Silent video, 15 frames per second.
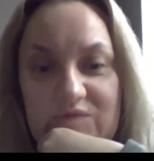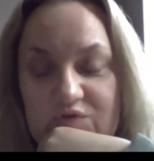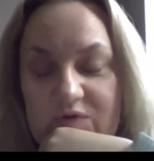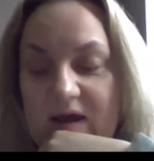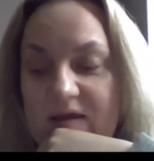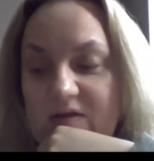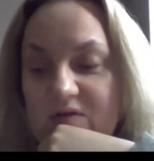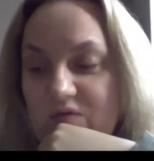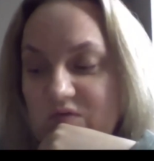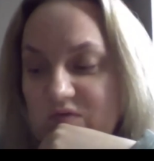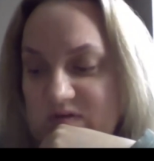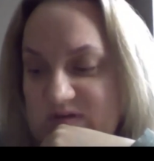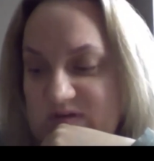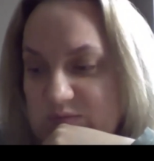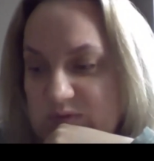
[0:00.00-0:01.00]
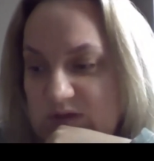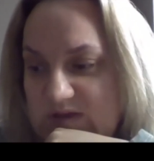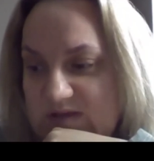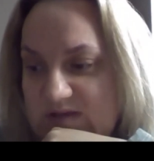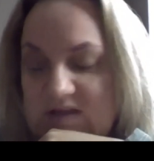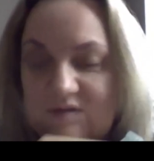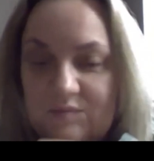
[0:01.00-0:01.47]
trying to do this week
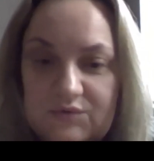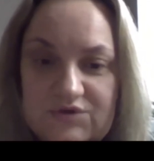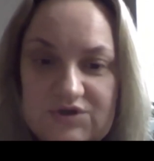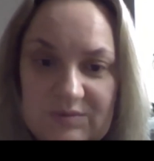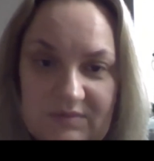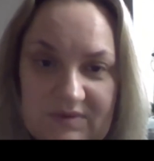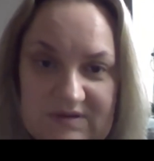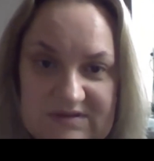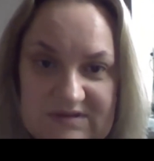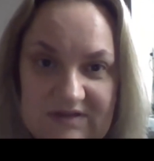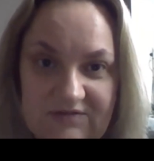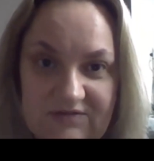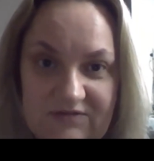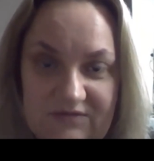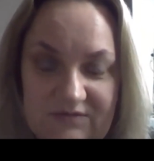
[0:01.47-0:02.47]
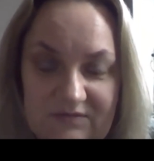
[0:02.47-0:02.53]
is not pushing myself